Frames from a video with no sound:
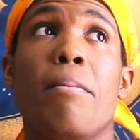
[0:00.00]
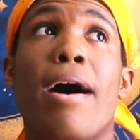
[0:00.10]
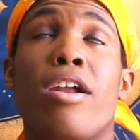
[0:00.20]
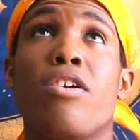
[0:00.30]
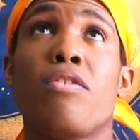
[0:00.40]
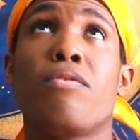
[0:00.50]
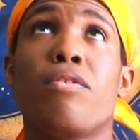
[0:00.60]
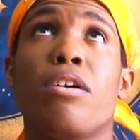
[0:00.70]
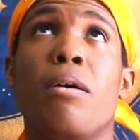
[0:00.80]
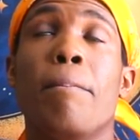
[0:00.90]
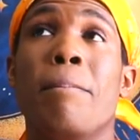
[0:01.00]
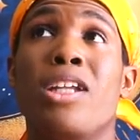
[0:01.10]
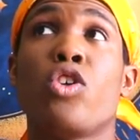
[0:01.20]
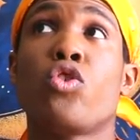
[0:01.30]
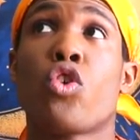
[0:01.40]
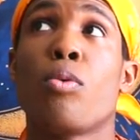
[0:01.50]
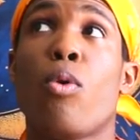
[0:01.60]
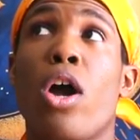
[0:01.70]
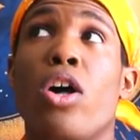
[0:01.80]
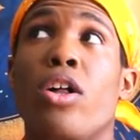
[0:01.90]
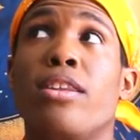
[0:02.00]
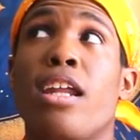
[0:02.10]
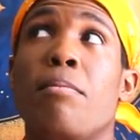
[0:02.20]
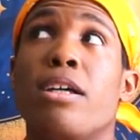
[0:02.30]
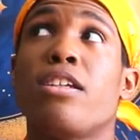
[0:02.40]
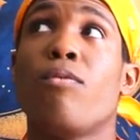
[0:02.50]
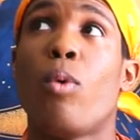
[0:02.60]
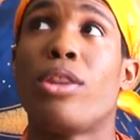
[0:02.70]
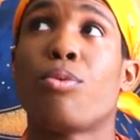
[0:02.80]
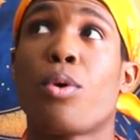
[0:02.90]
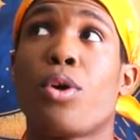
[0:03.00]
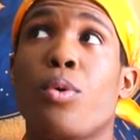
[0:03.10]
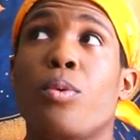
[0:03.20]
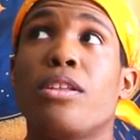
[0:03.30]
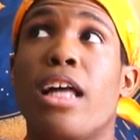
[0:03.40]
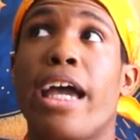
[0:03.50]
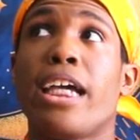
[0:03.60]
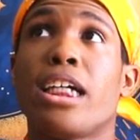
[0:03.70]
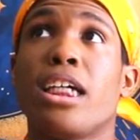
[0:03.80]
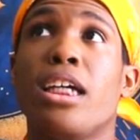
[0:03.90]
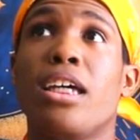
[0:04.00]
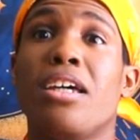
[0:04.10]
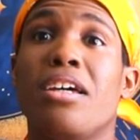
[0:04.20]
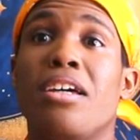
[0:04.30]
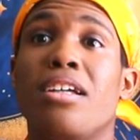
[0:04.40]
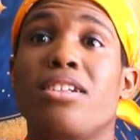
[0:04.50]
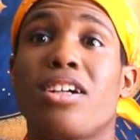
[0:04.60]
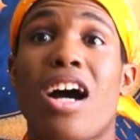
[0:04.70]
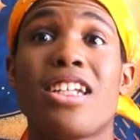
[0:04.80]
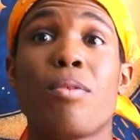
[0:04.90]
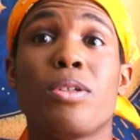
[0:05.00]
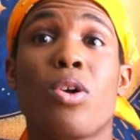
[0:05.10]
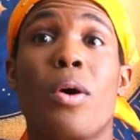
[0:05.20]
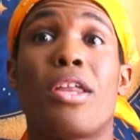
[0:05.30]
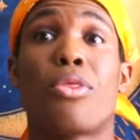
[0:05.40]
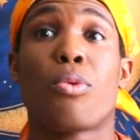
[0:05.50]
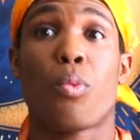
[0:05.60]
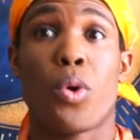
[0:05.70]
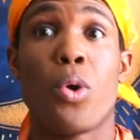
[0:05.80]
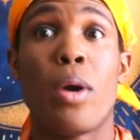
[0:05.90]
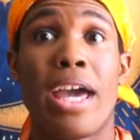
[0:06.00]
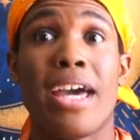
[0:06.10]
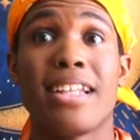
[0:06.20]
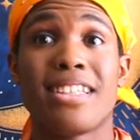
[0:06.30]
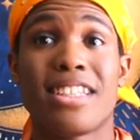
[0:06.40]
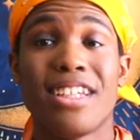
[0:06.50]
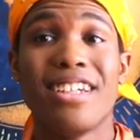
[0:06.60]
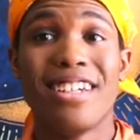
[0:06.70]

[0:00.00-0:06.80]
amount of mental turmoil that he must have went through. Like, Takashi was going through it.